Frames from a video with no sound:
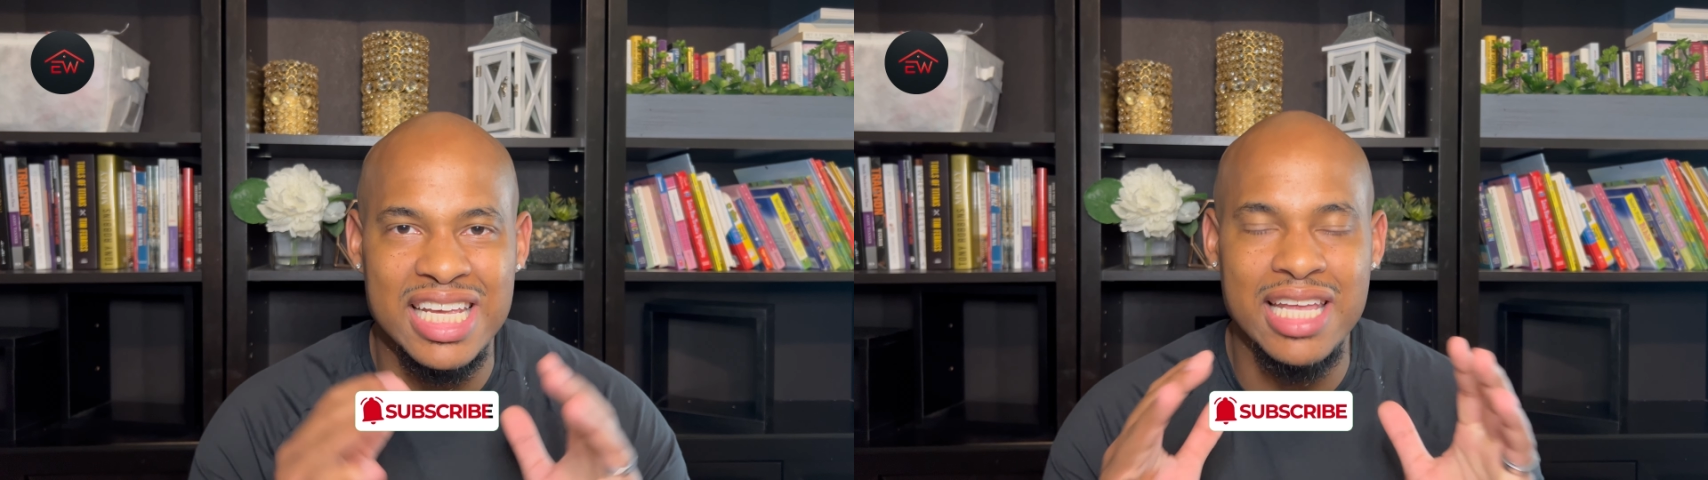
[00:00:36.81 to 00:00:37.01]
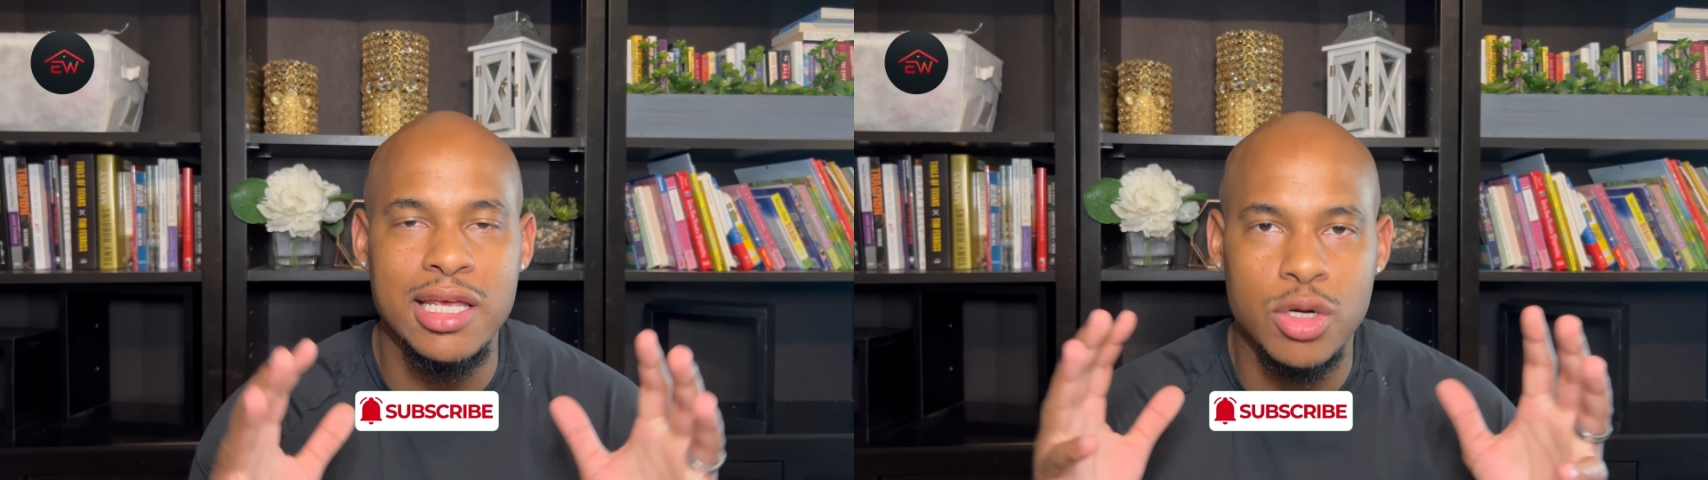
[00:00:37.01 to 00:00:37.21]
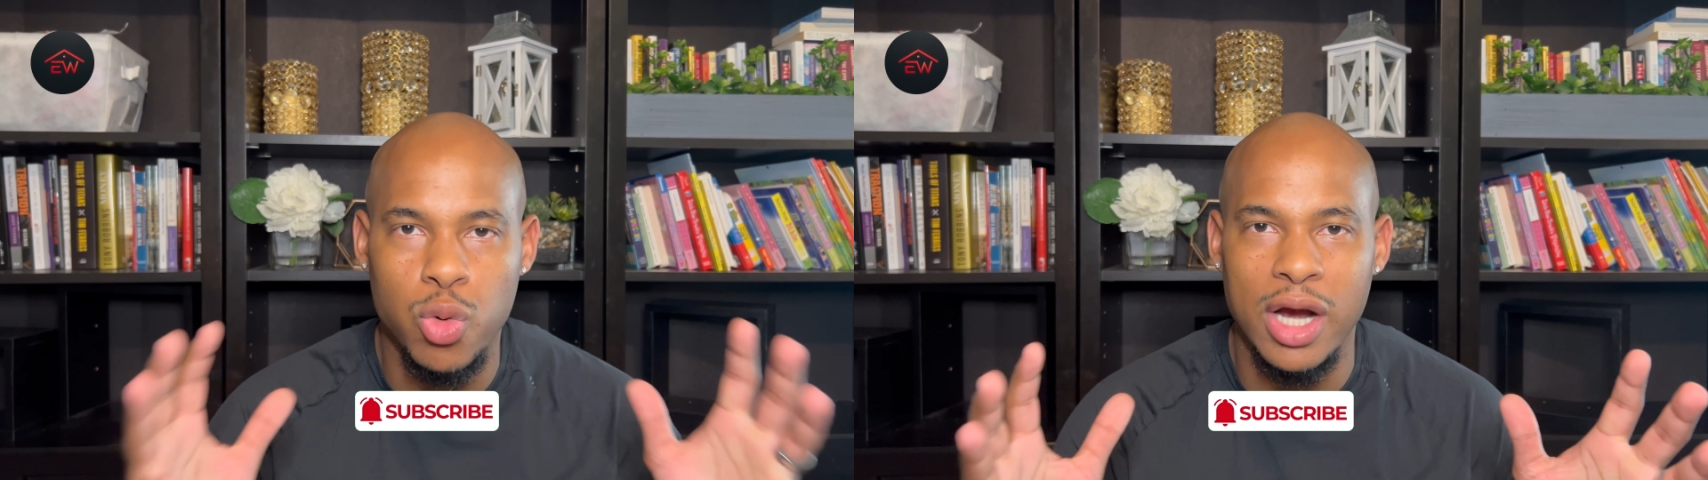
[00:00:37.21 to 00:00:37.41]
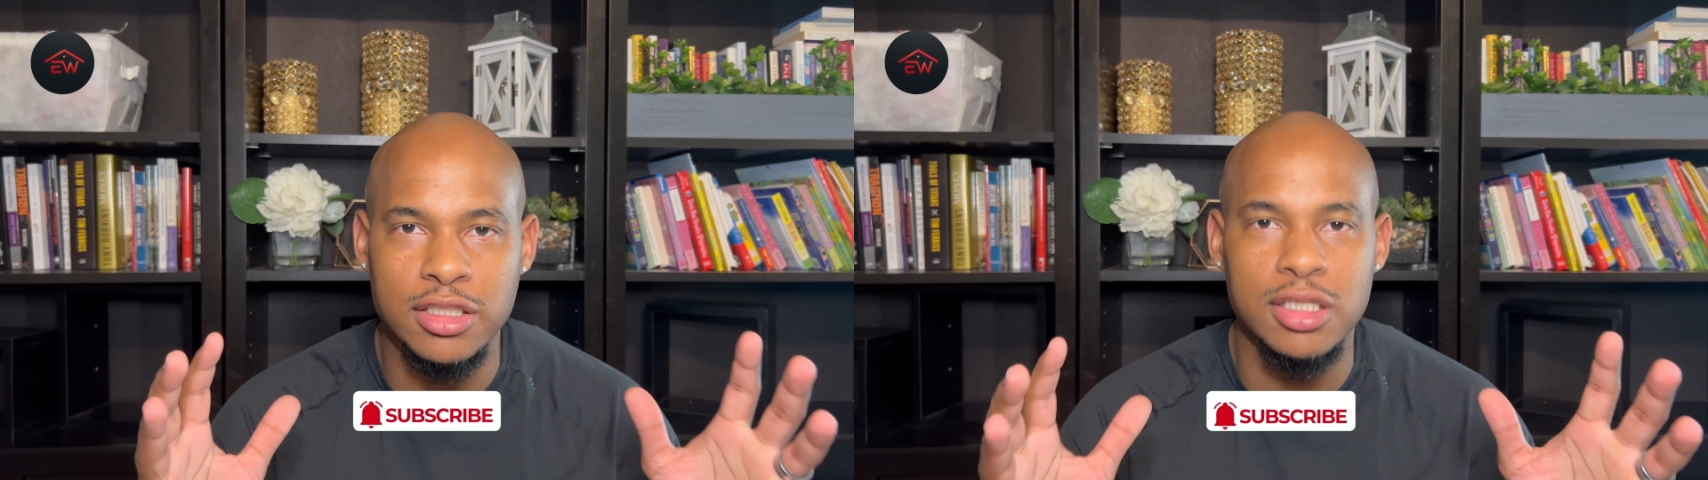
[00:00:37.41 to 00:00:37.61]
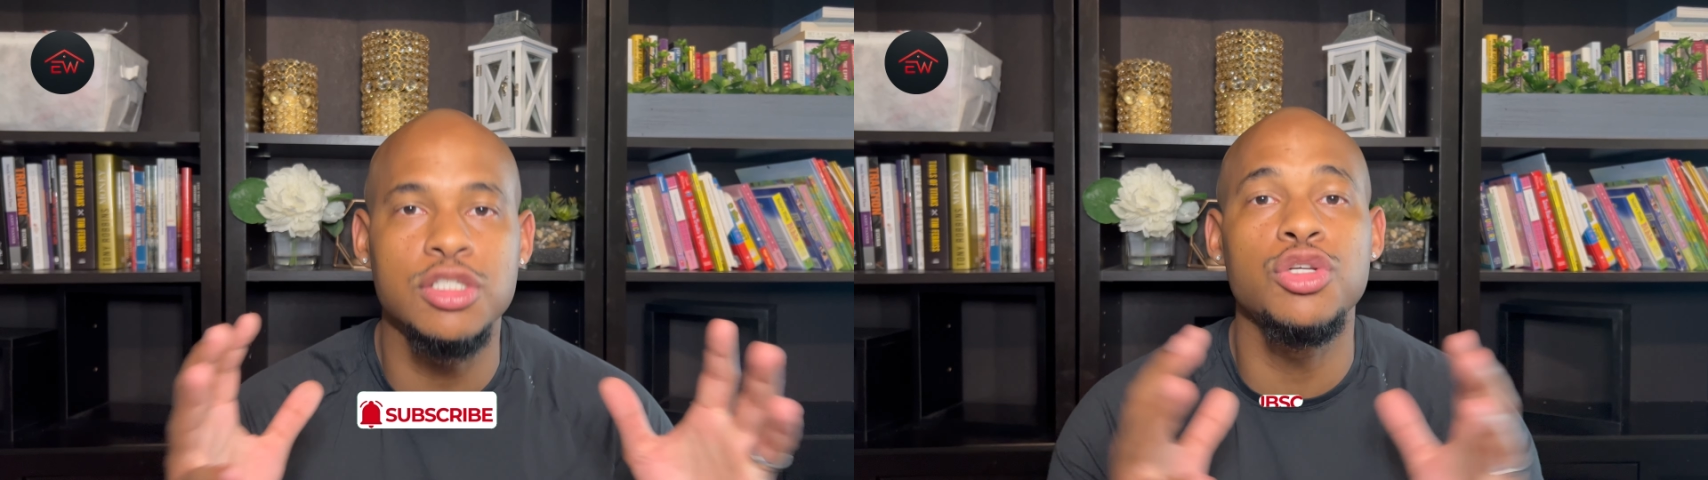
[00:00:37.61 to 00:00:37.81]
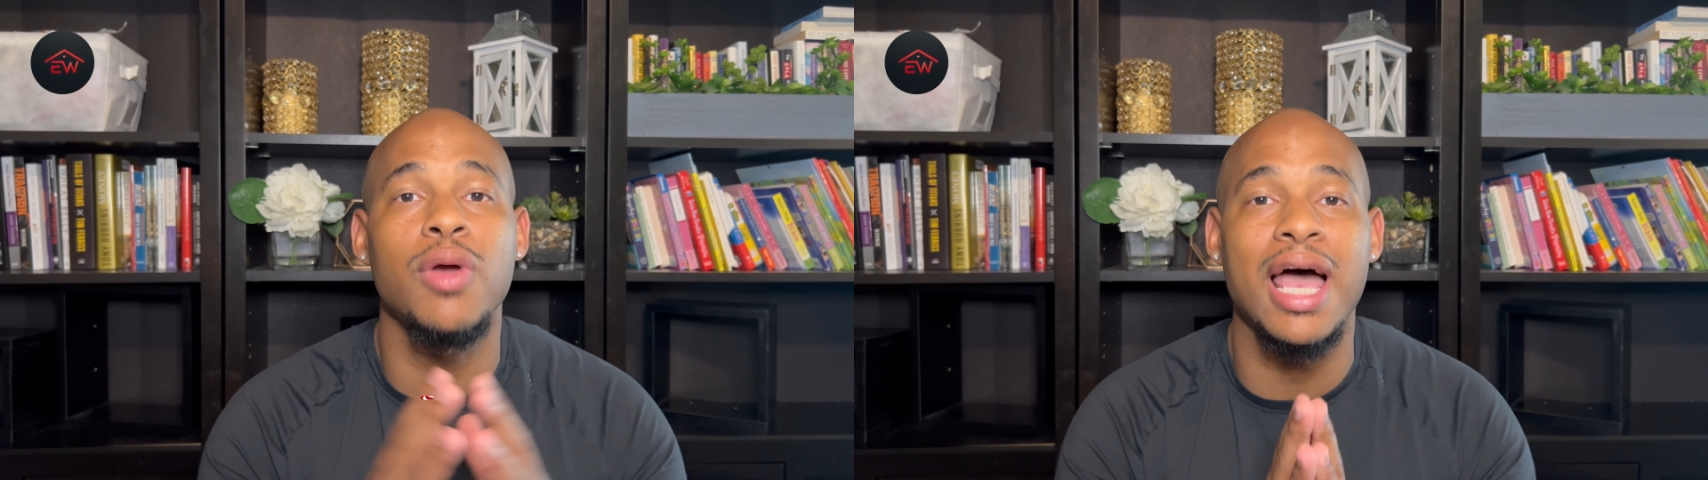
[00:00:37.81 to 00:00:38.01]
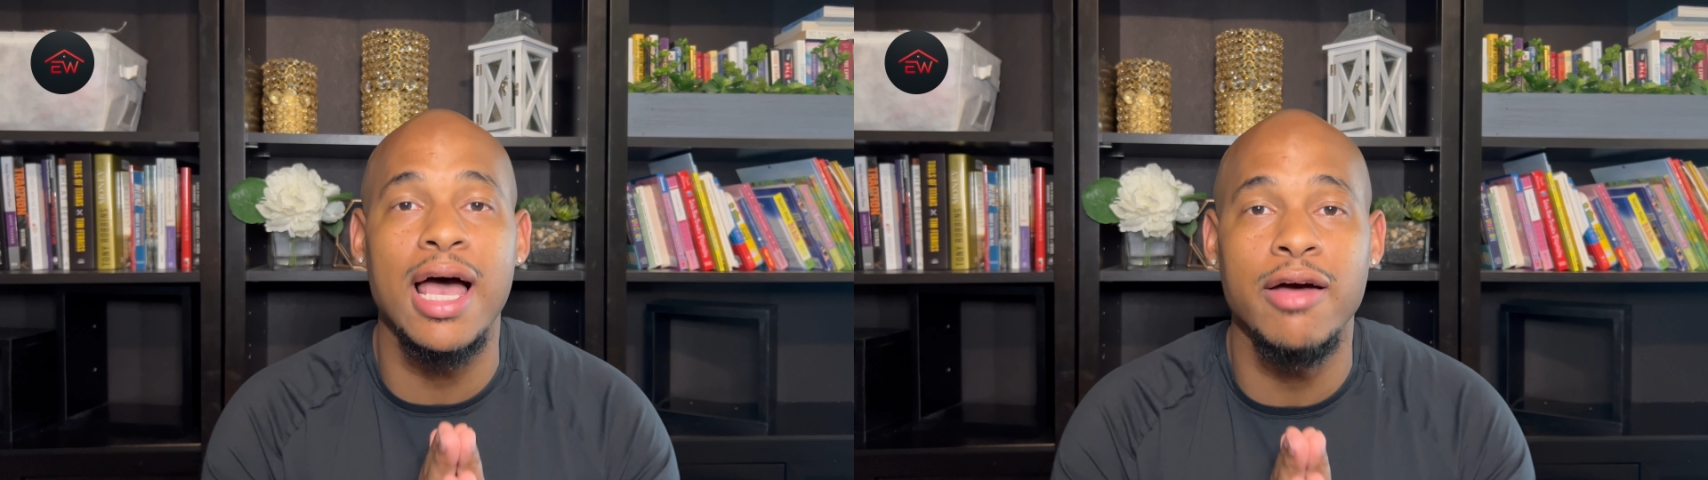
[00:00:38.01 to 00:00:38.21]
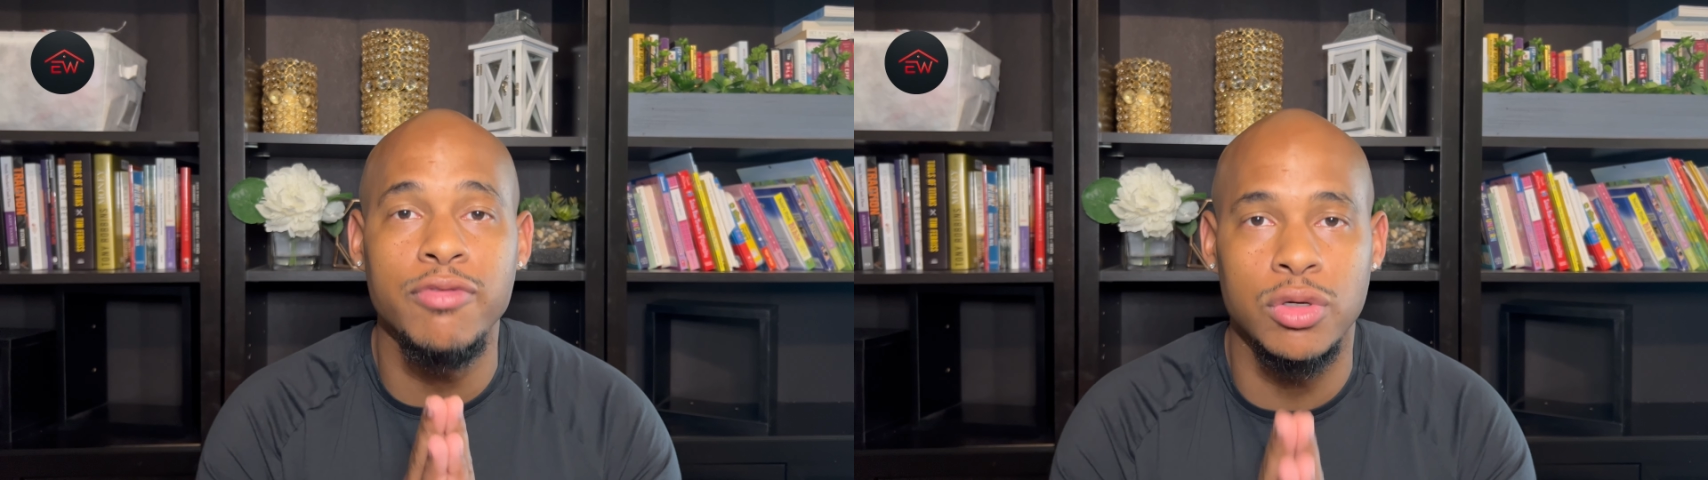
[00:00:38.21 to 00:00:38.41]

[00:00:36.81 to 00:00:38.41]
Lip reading: Any questions you have